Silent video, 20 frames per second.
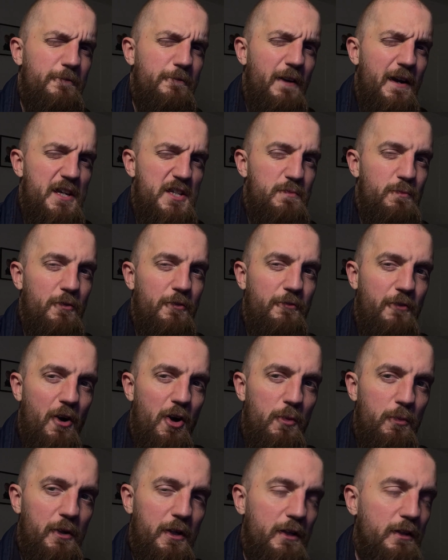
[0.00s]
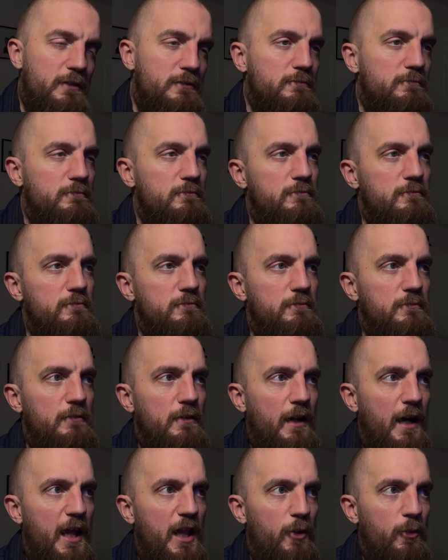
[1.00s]
Phasmophobia
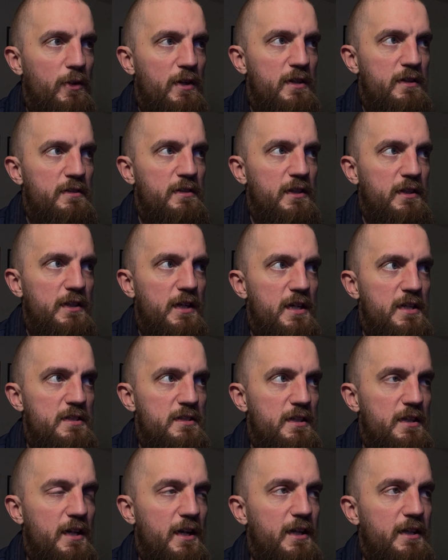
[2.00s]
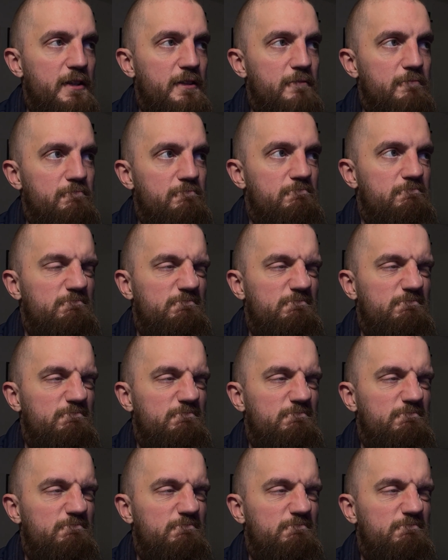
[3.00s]
Halloween thing yesterday and